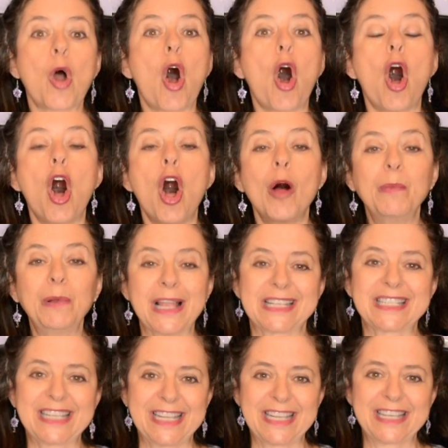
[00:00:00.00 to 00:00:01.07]
all
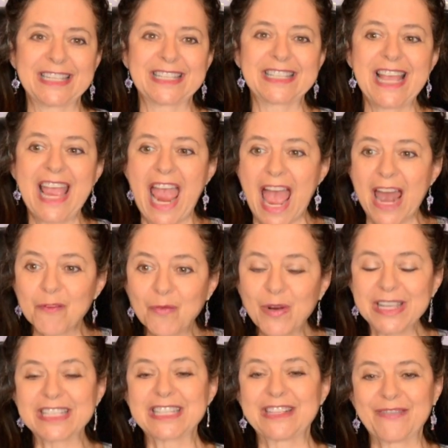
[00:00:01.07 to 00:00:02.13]
blessings and
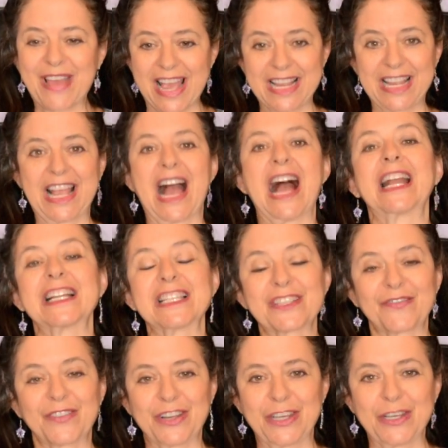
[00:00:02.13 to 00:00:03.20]
wisdom and guidance
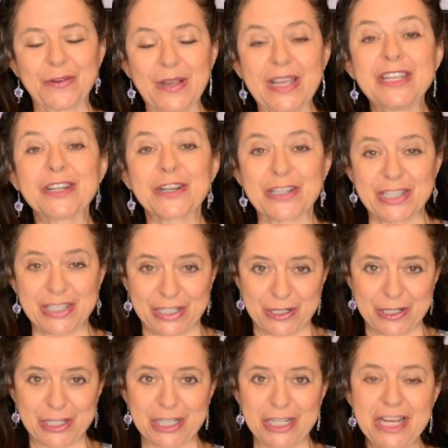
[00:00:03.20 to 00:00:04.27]
for you in your
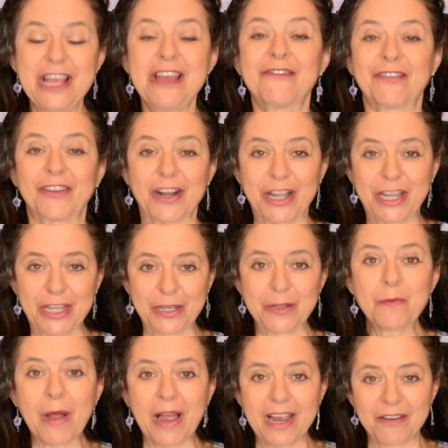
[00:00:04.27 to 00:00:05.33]
search for a
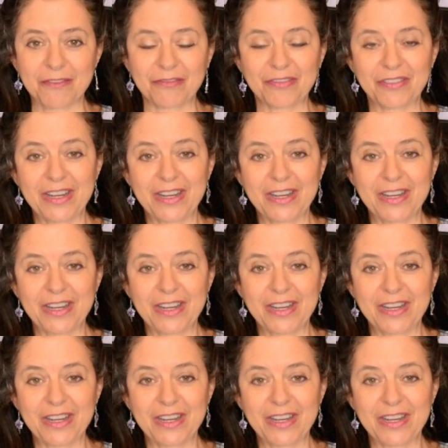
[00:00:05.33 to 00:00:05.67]
good wife